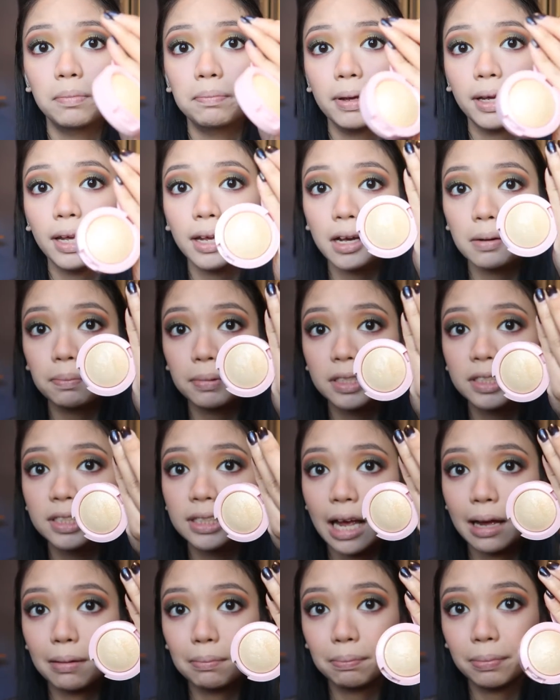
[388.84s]
I'm picking up a
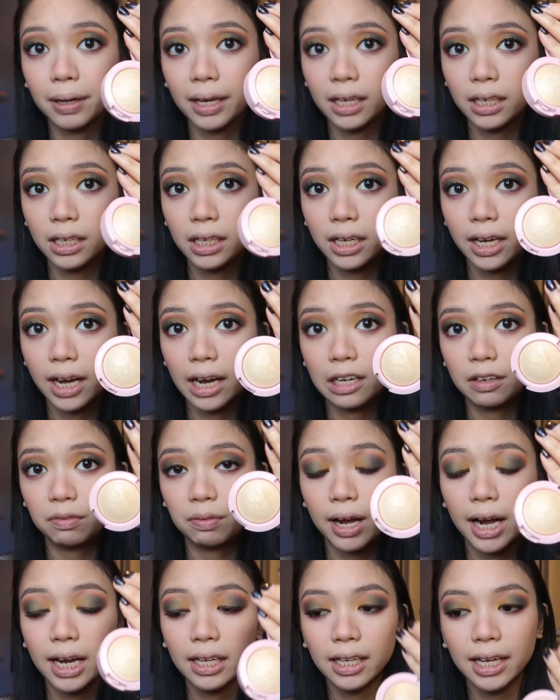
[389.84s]
champagne-y kind of
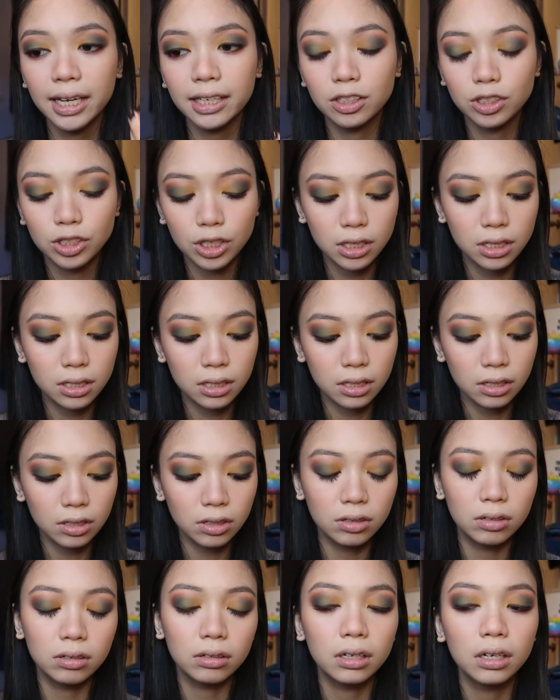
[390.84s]
highlight just
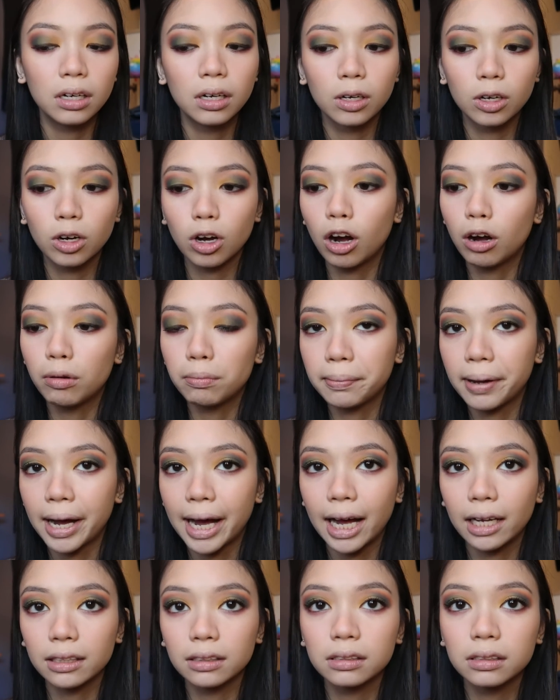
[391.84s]
to
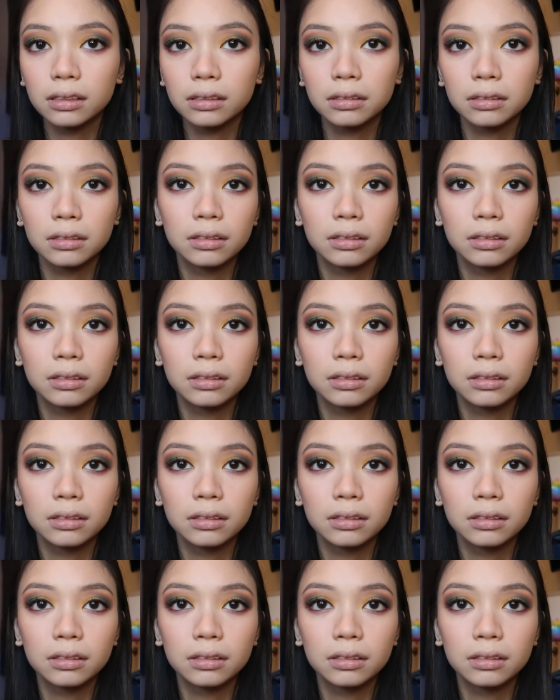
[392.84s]
combat